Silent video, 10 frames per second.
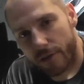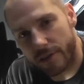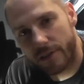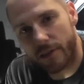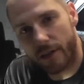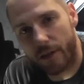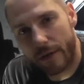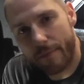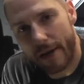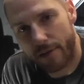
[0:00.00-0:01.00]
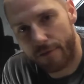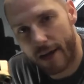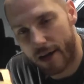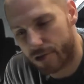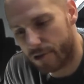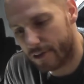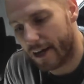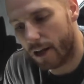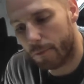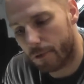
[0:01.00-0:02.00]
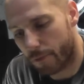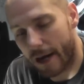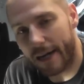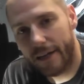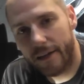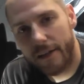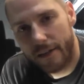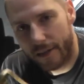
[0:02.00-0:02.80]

This is a remanufactured caliper bracket.